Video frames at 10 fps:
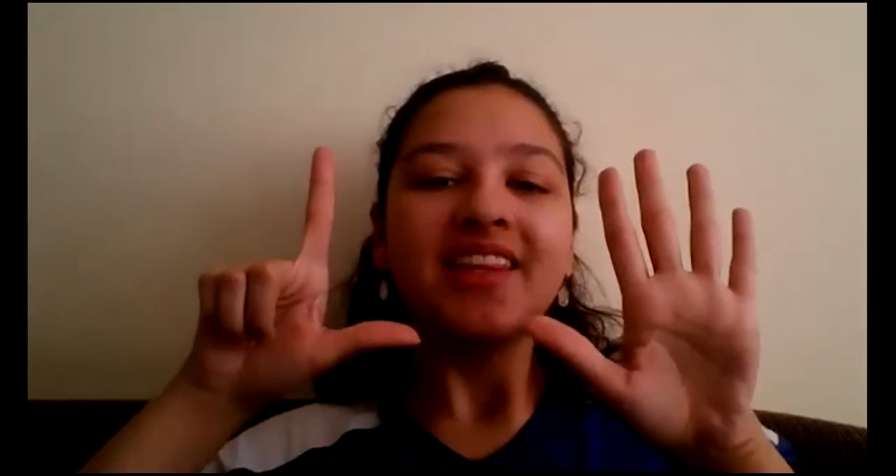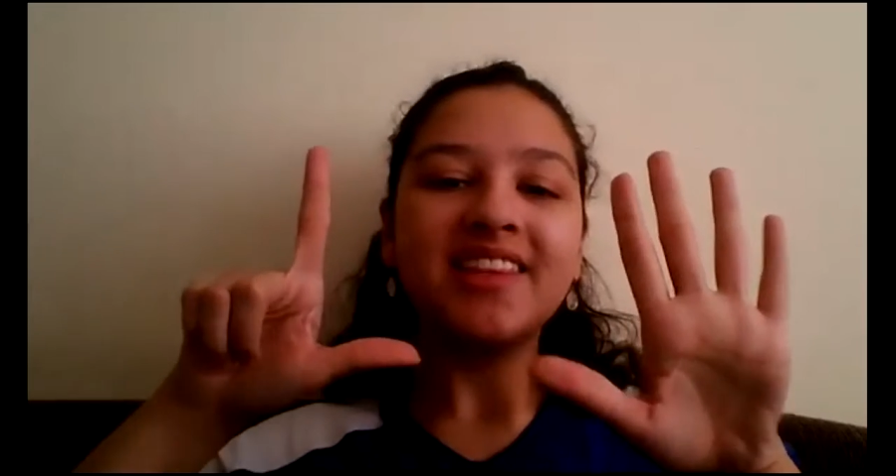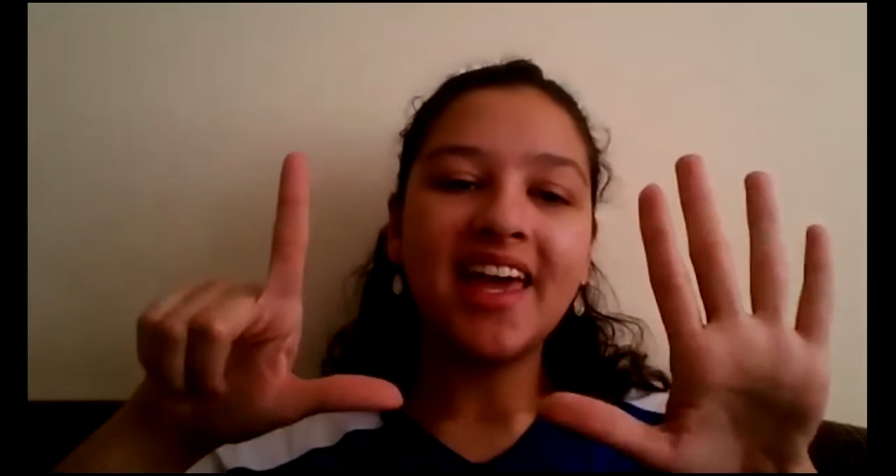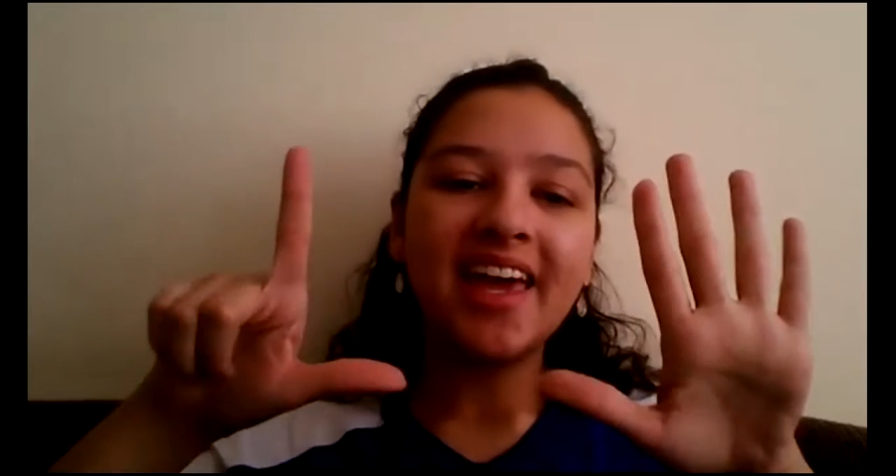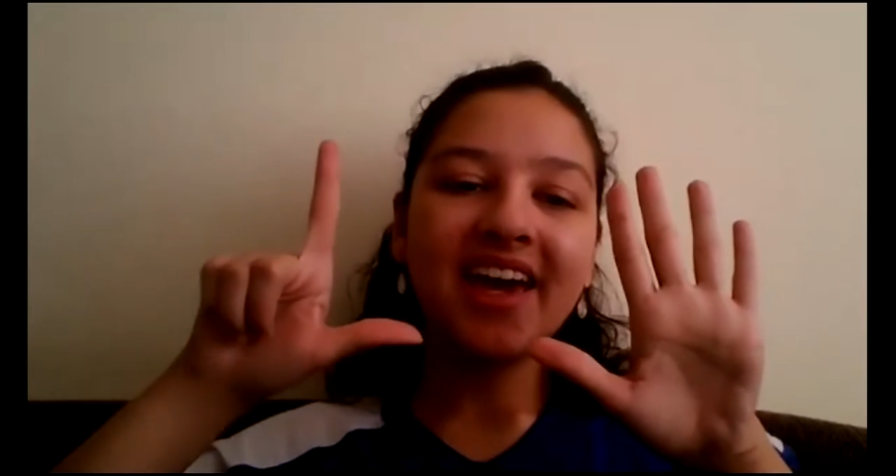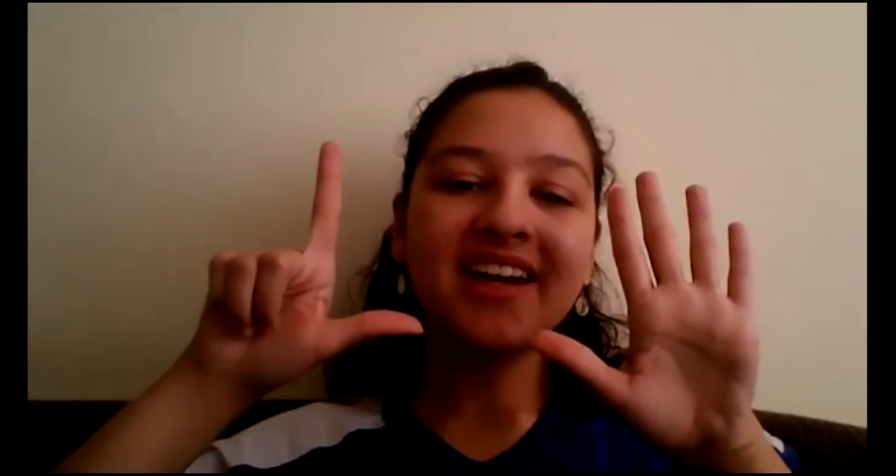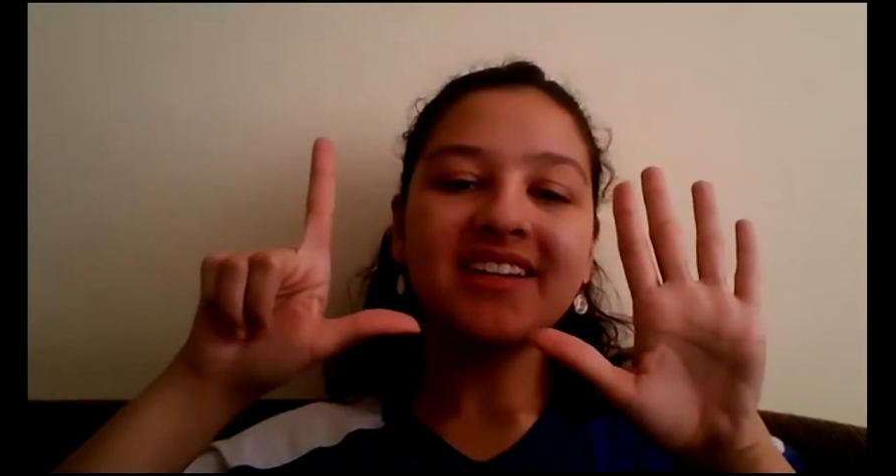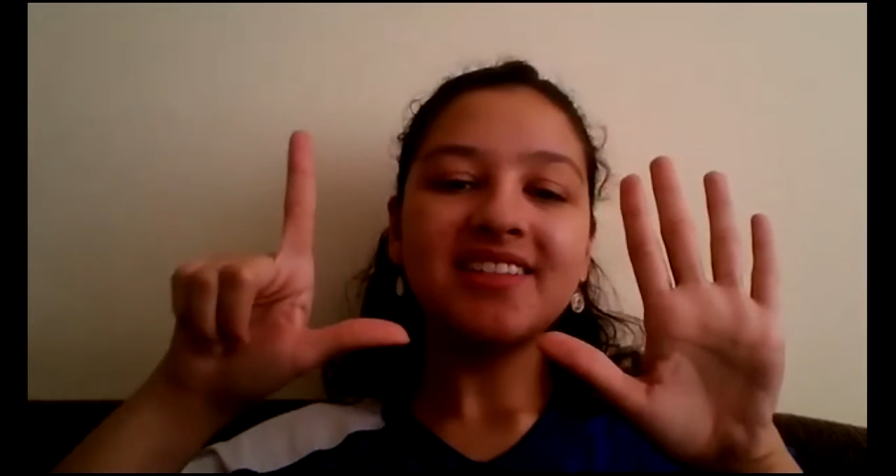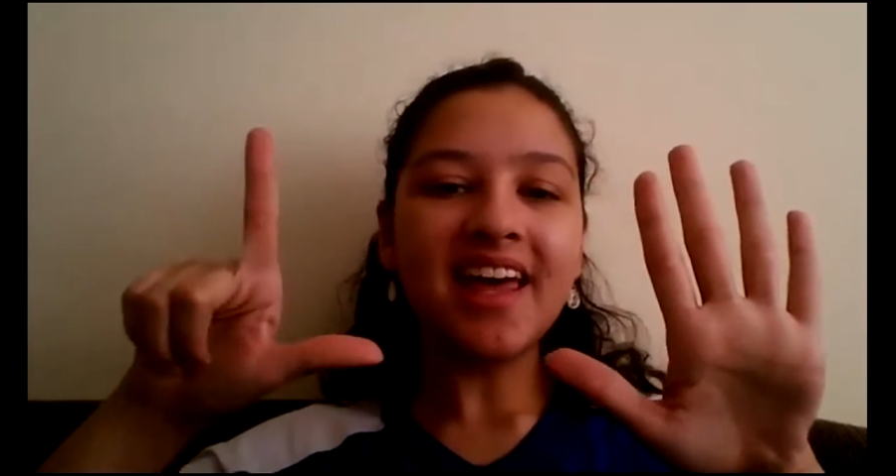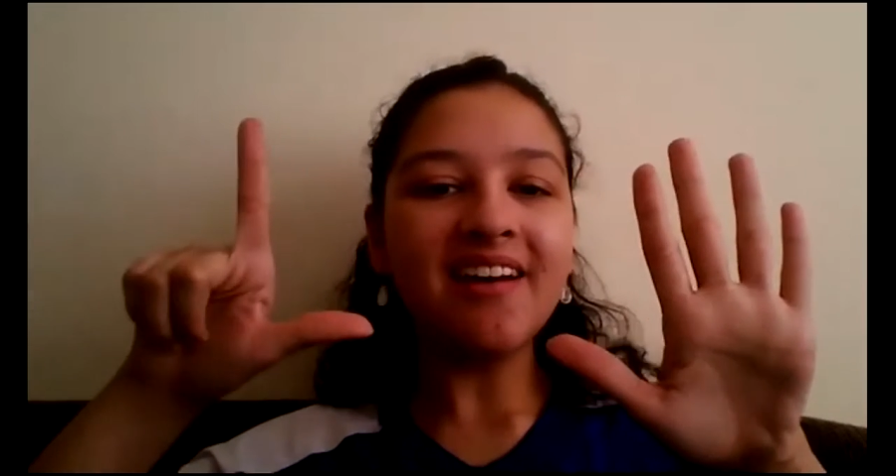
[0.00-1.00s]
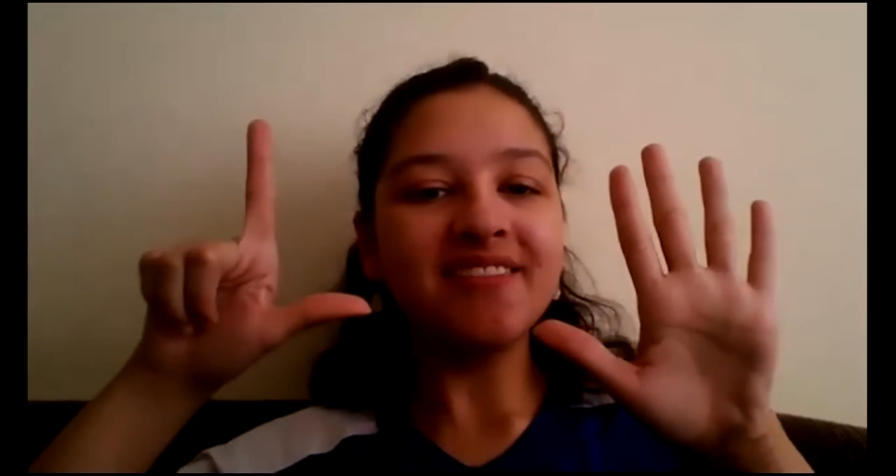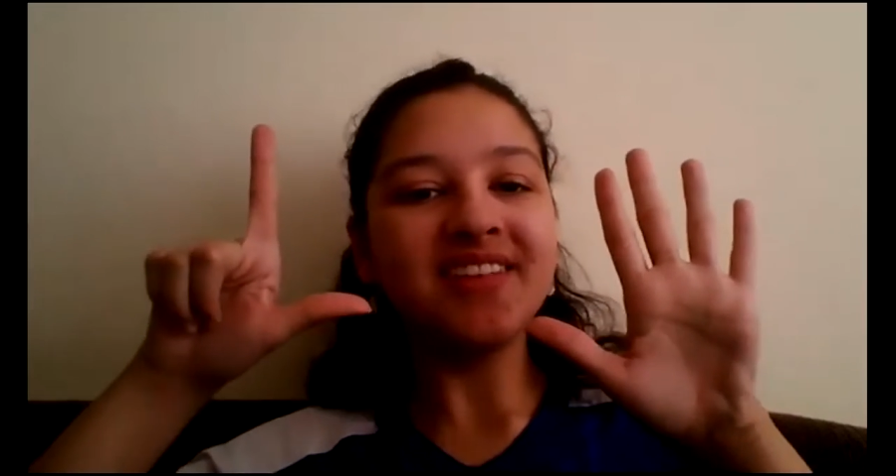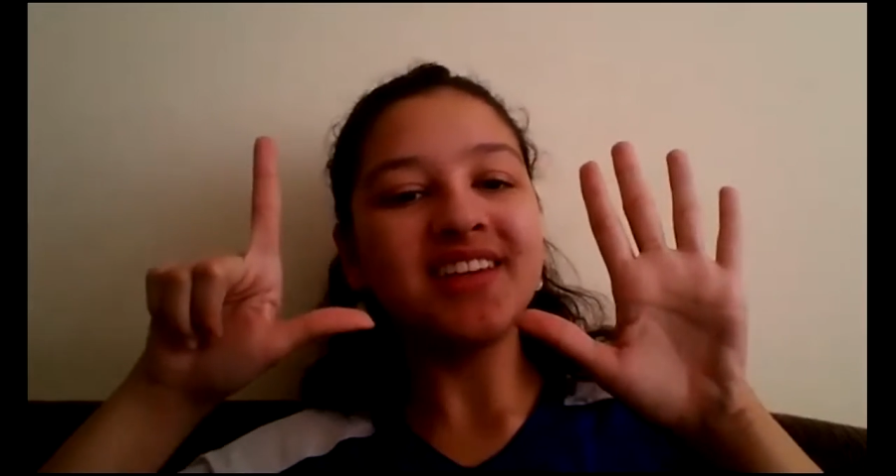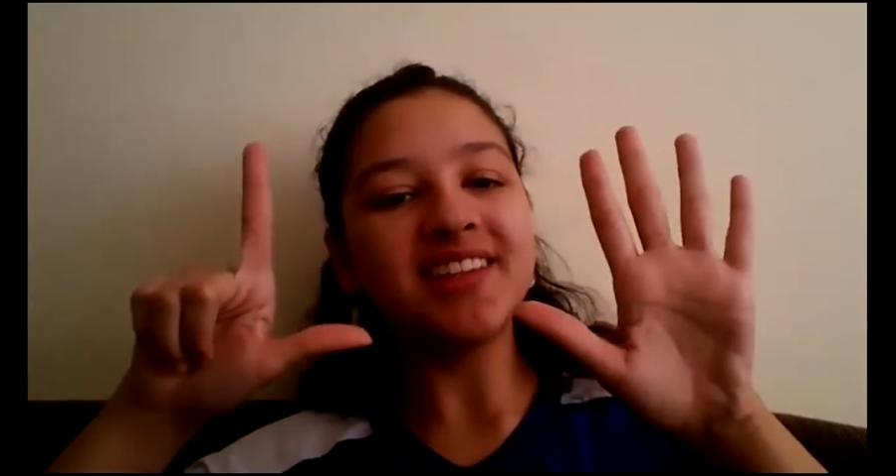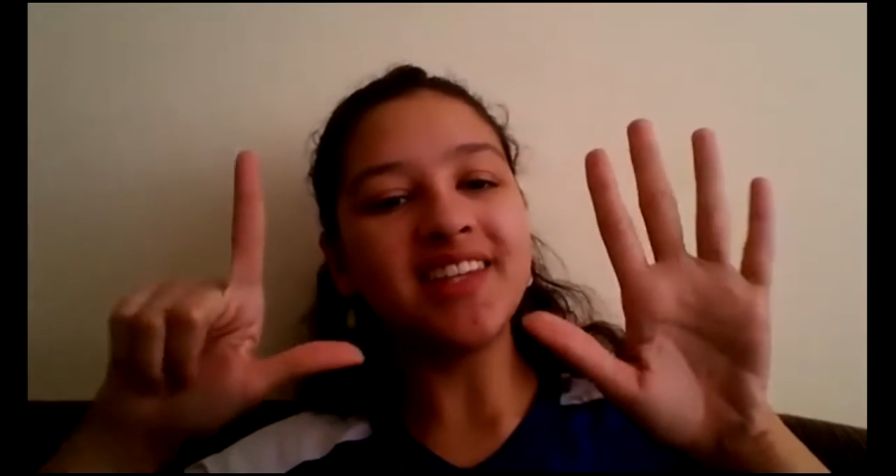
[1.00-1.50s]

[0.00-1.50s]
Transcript: there are 7